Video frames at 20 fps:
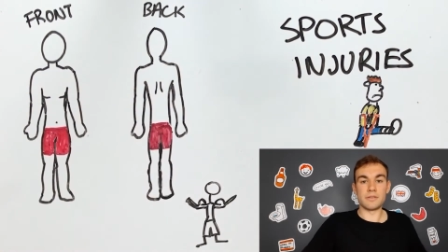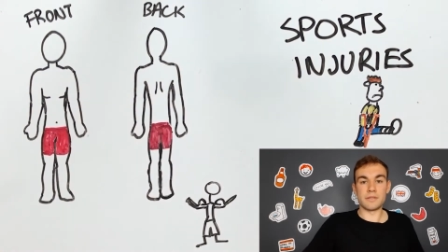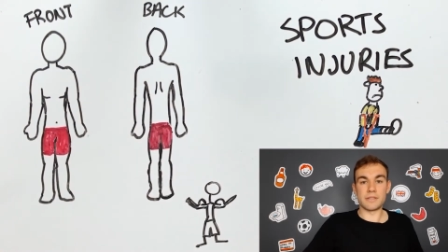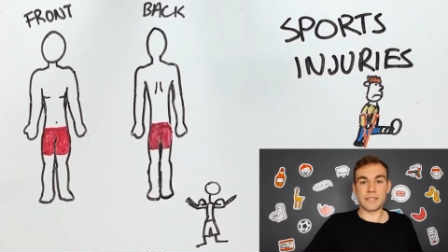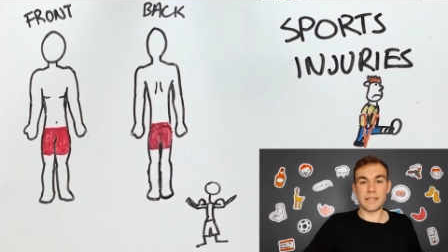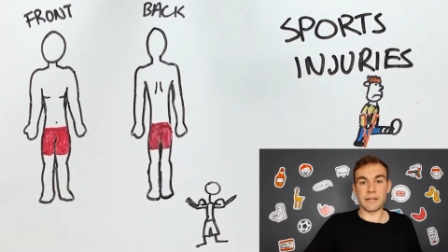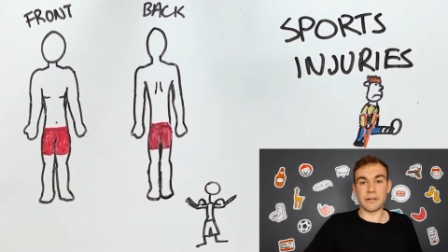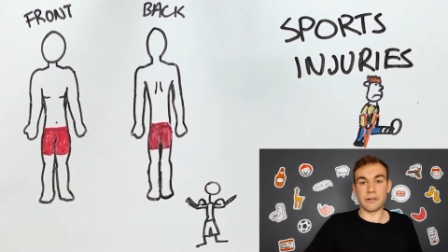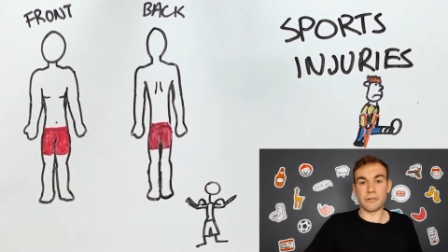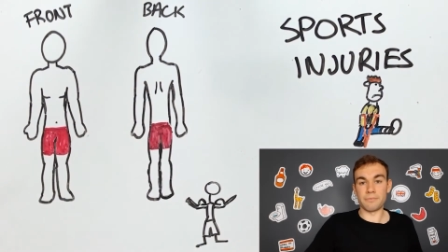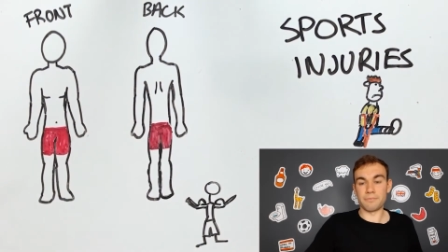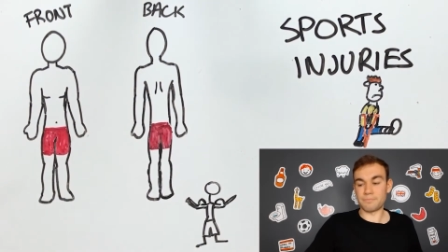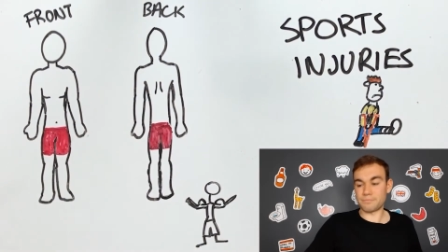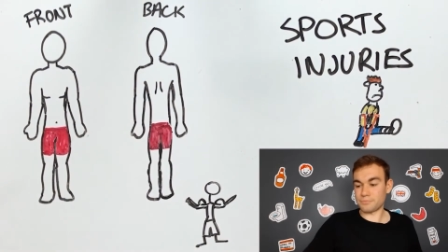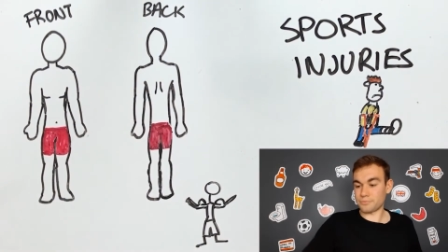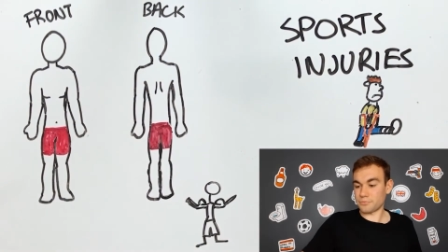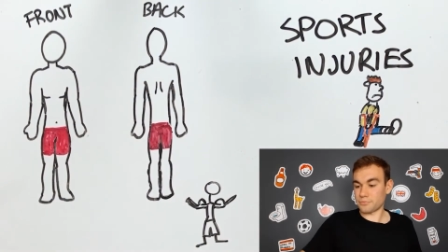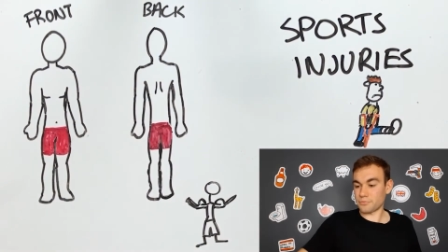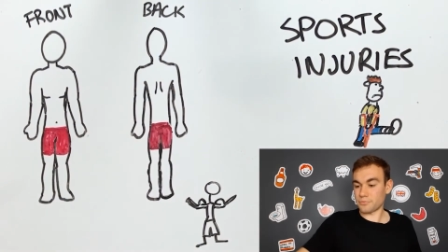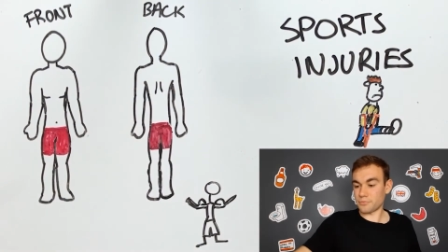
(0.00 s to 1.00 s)
tear.
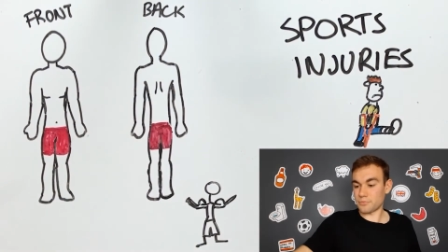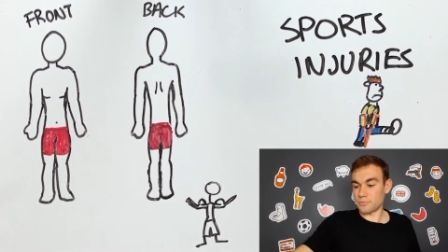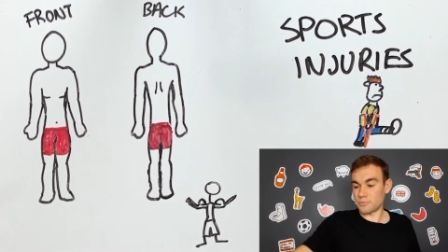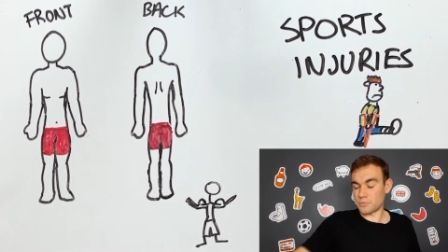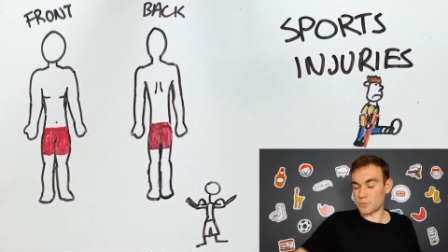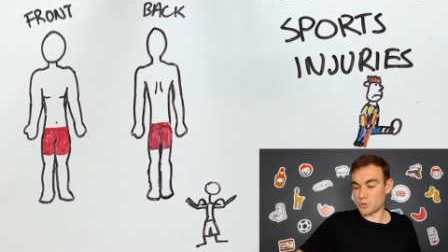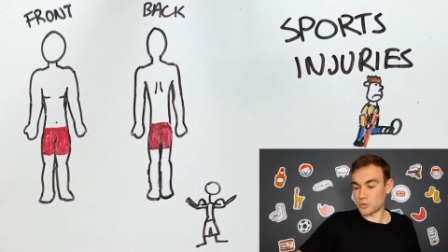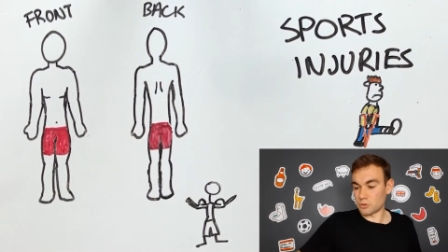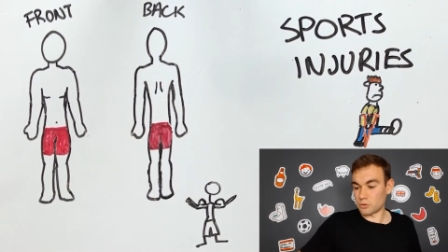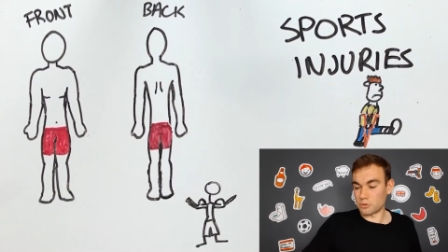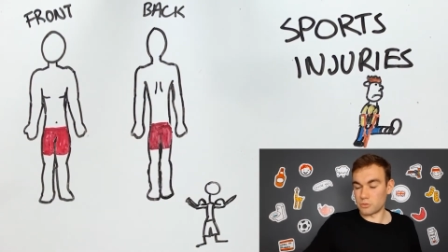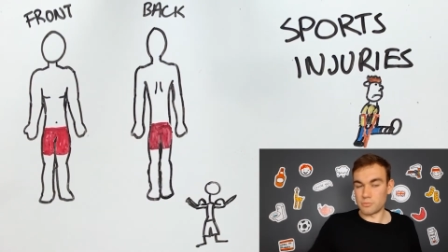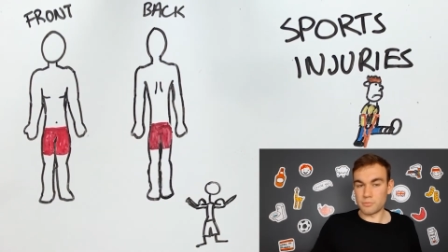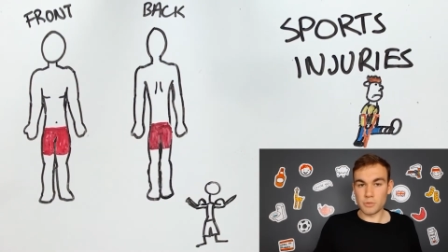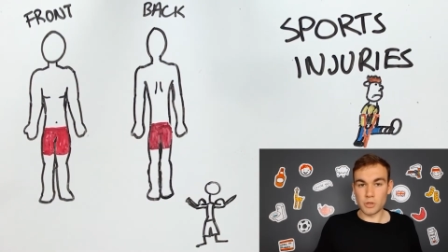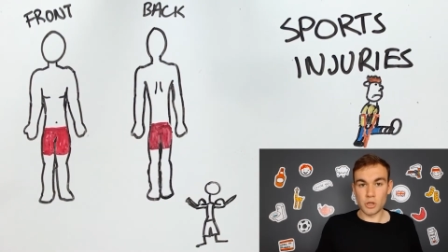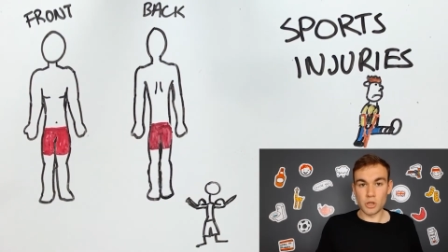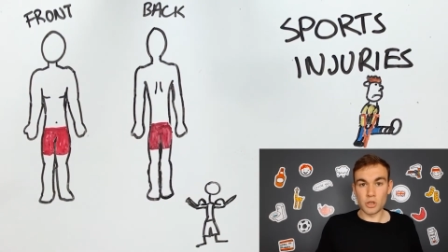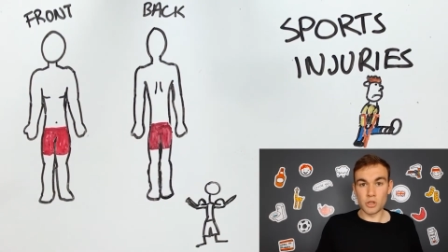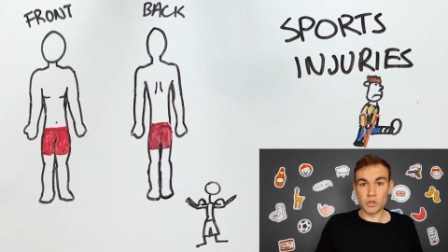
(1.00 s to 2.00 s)
So
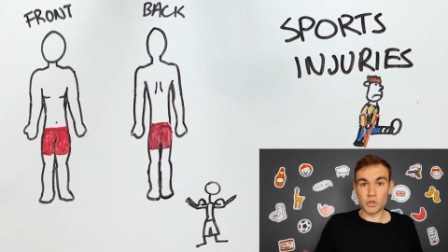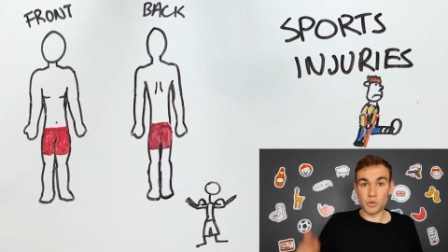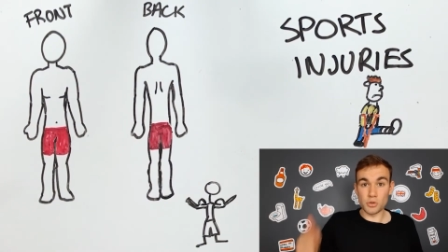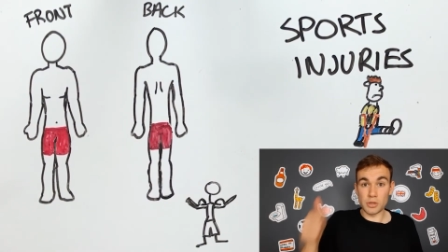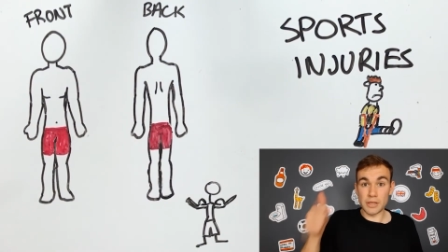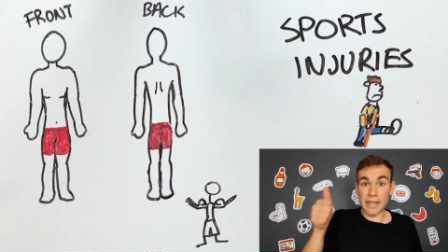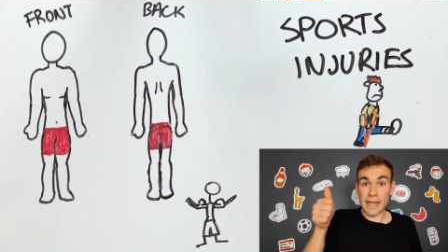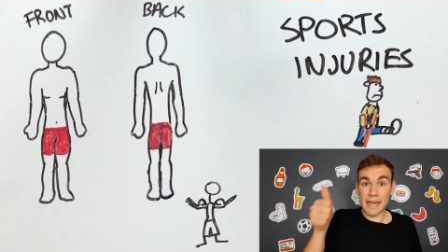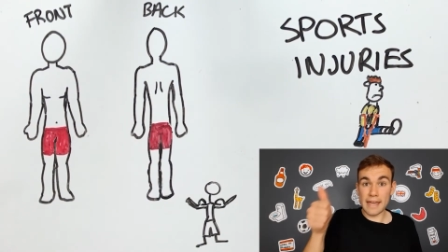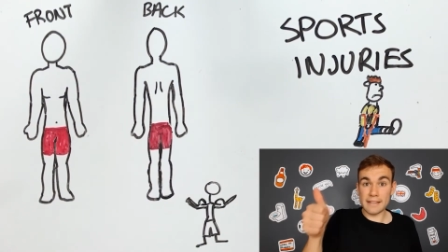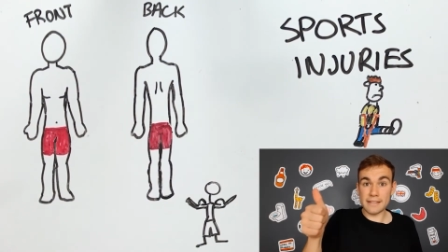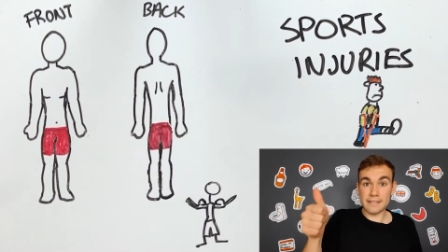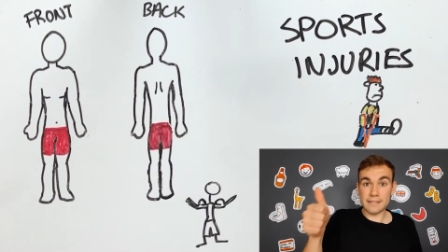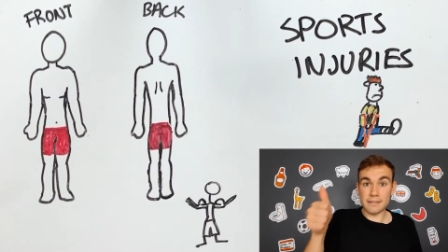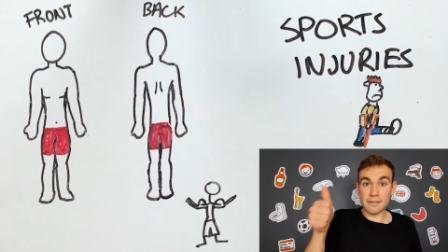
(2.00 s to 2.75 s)
to get